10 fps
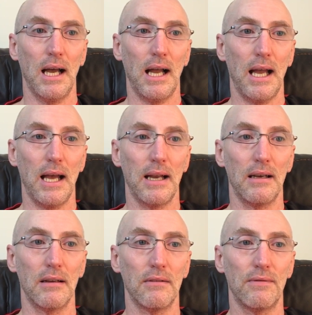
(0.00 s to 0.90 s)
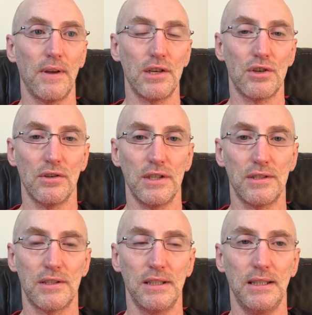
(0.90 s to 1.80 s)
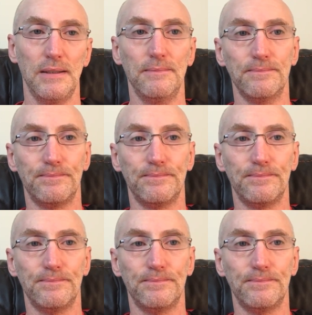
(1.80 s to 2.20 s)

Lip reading: And fascia is the